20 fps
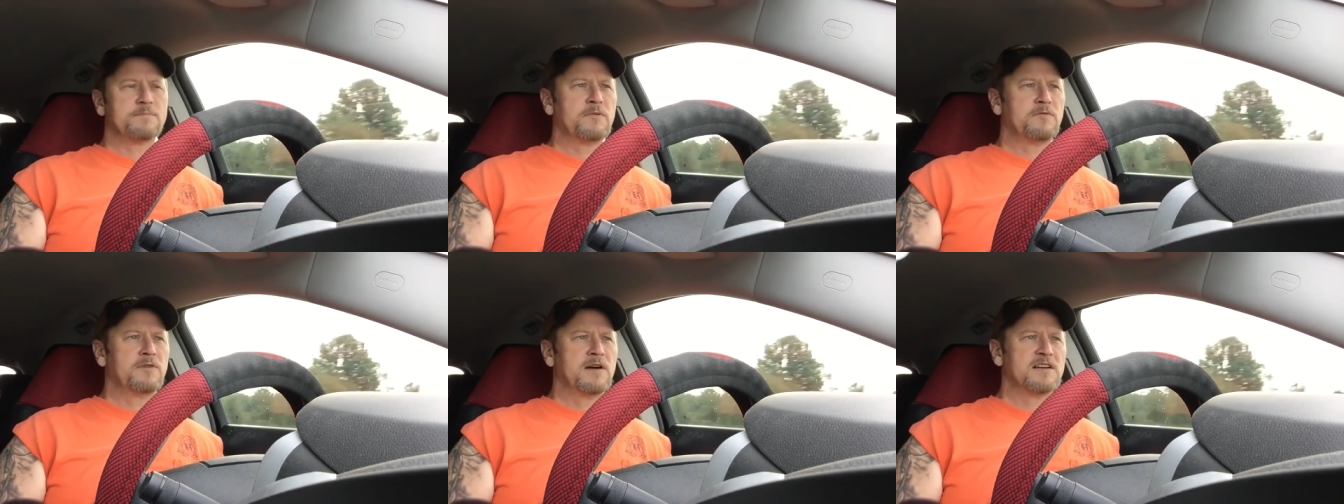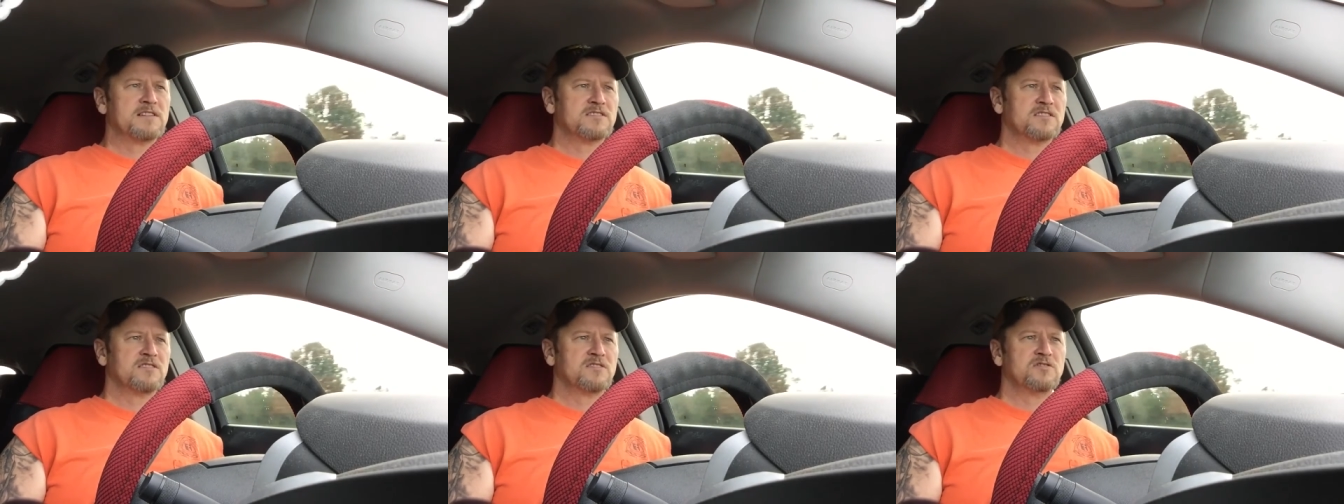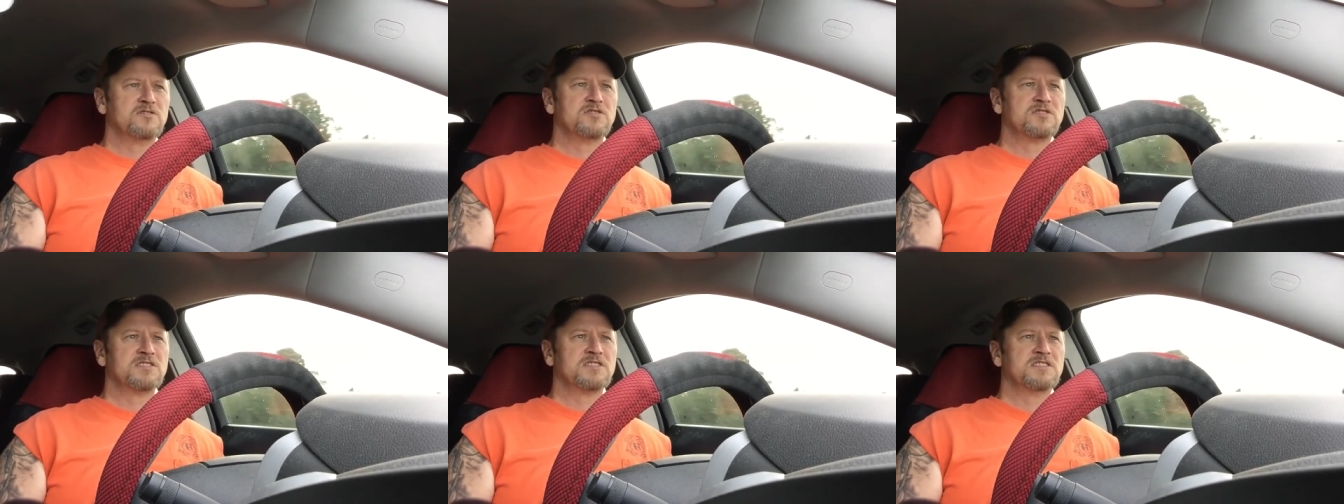my
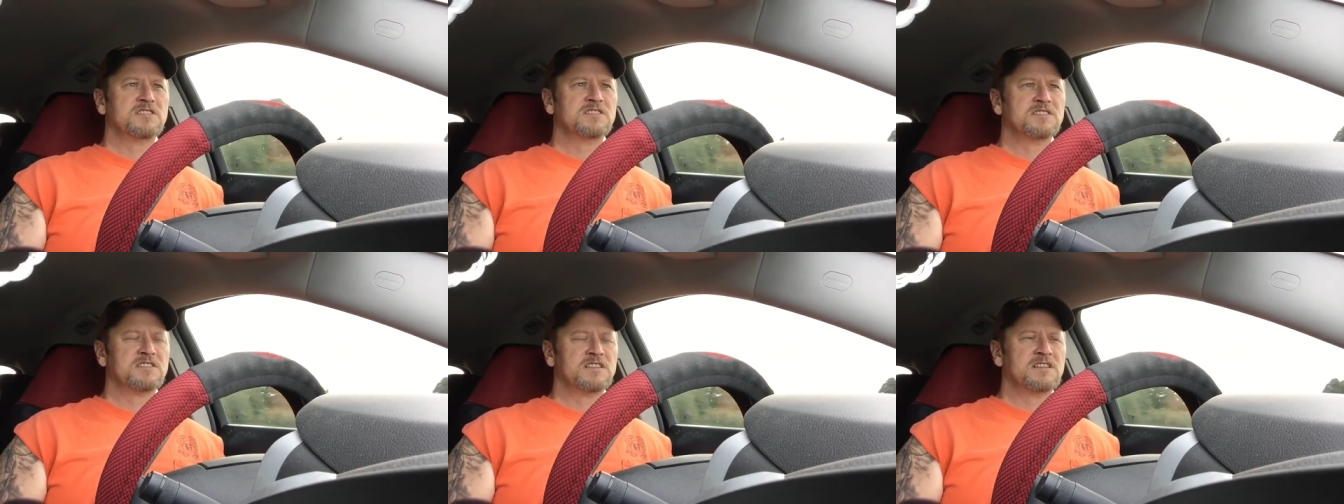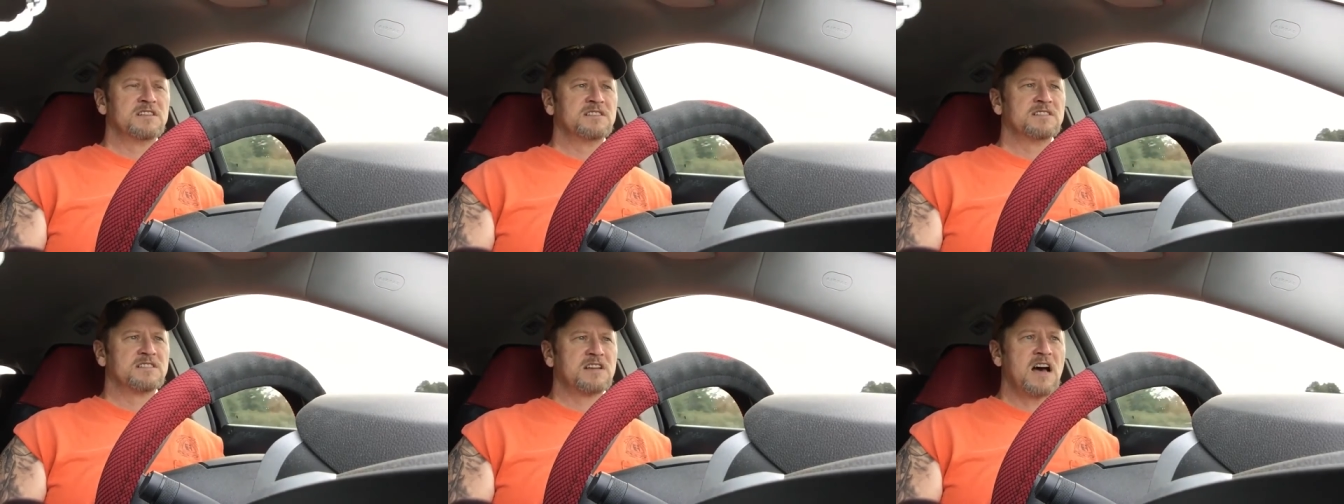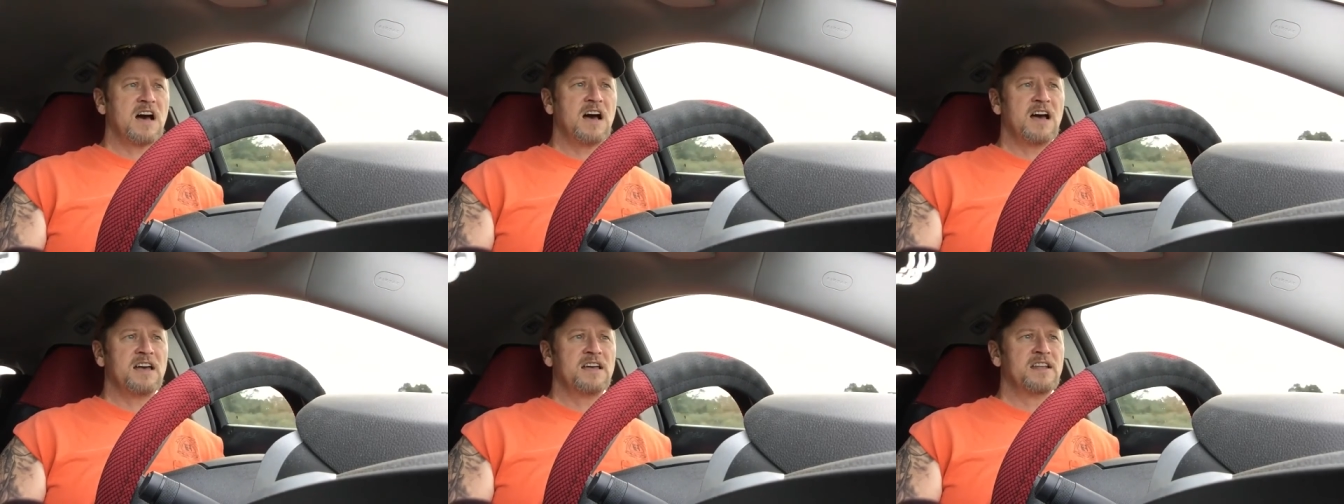resolution is
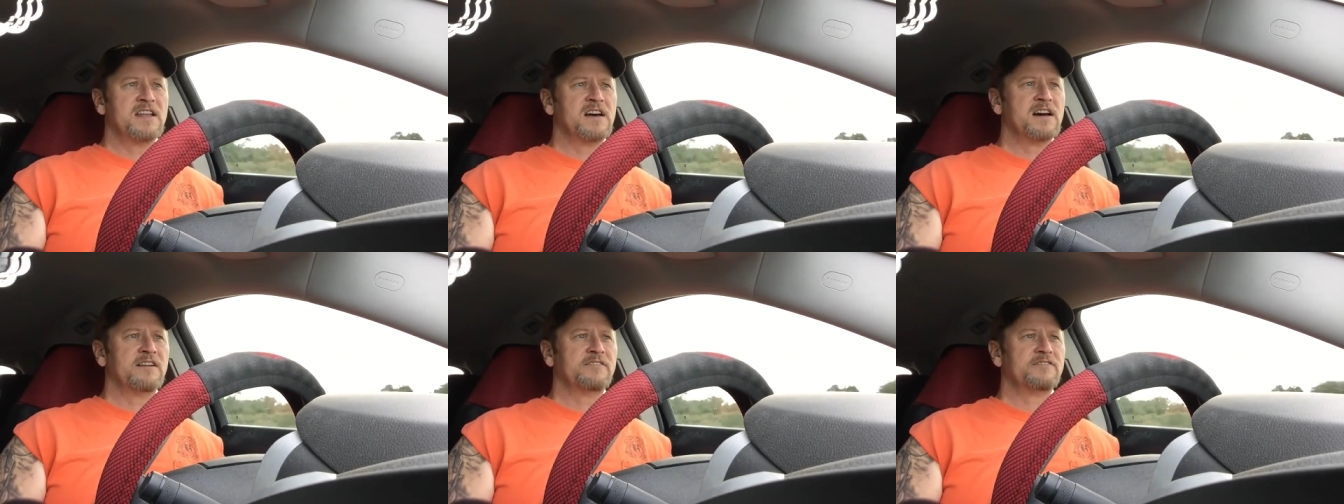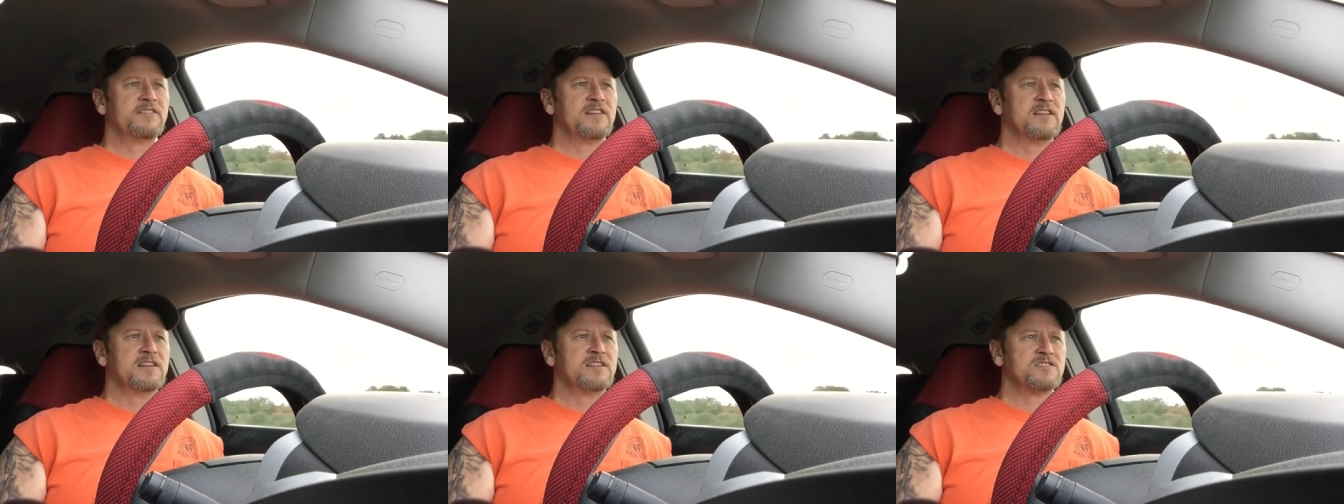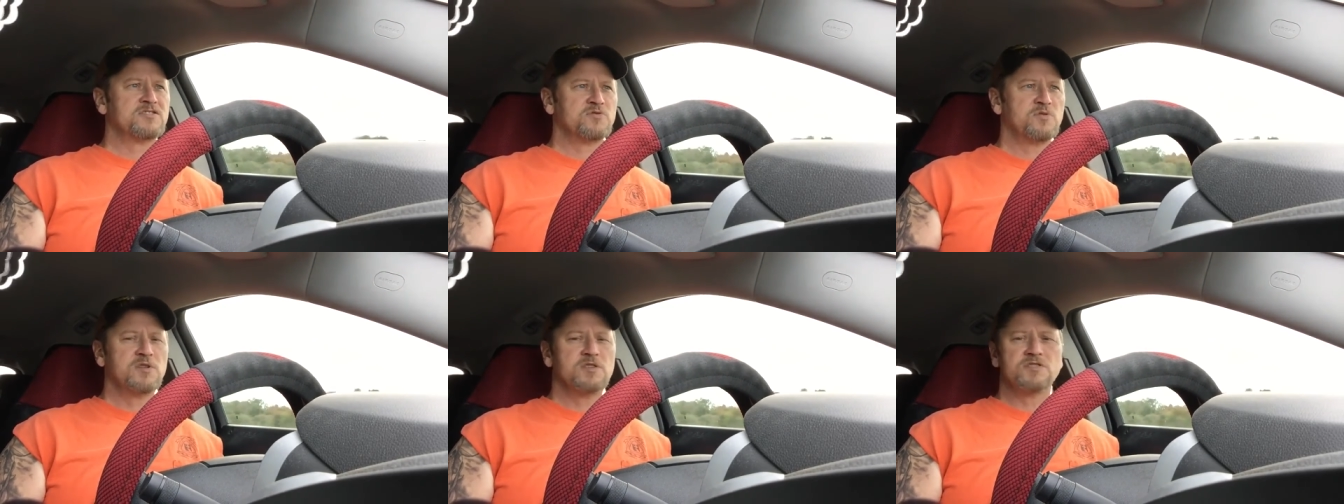high enough,
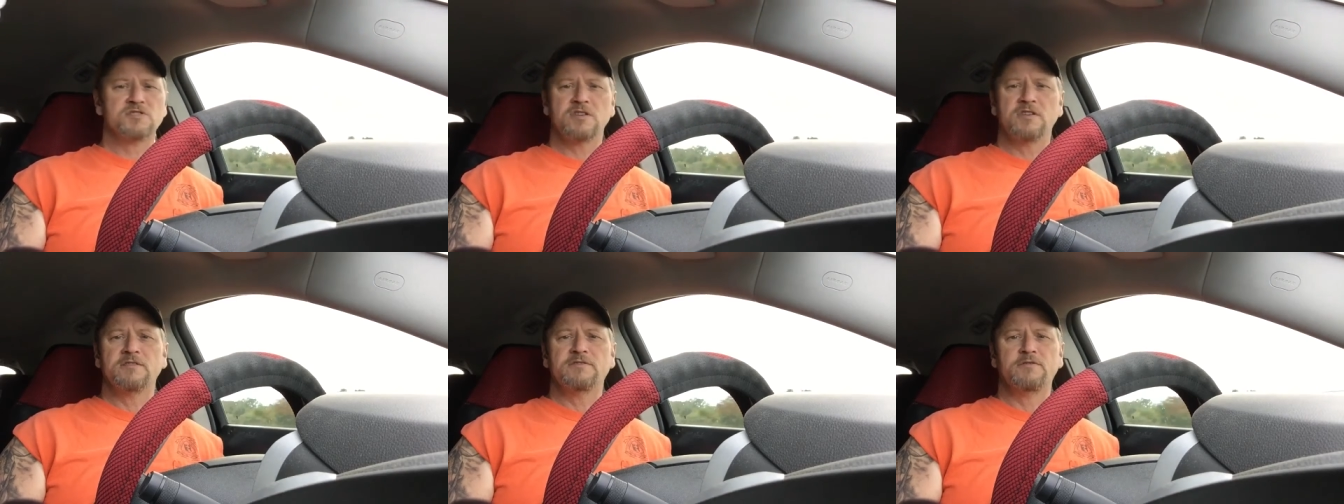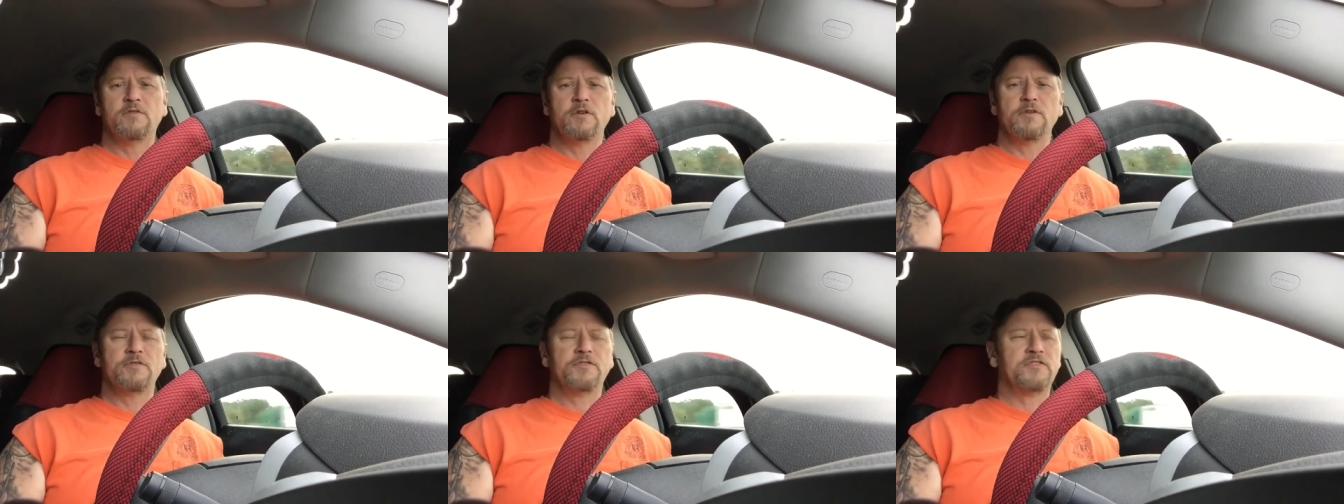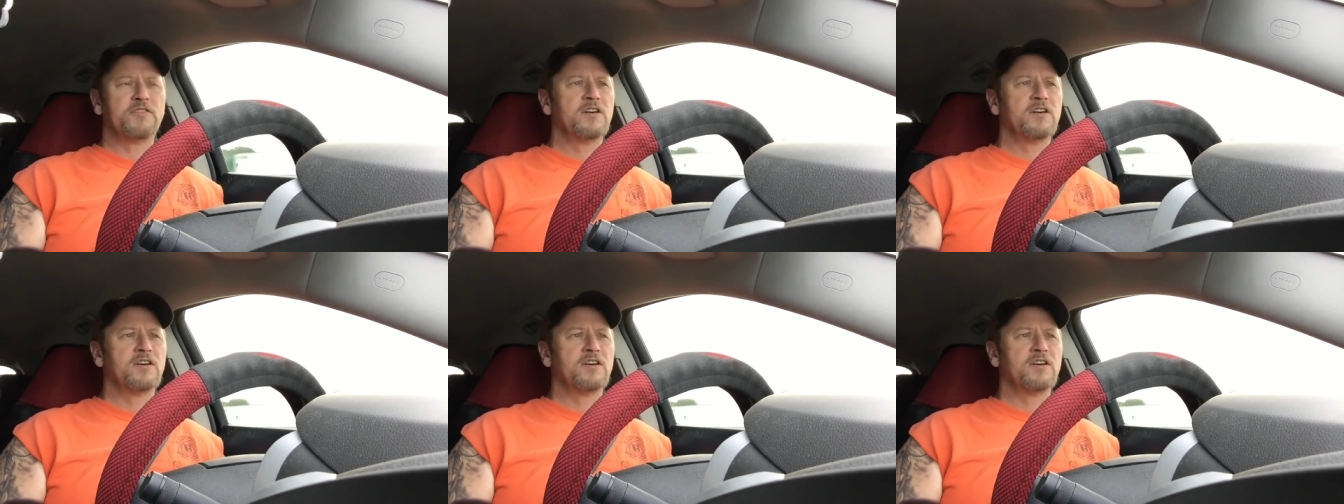and so on and so forth.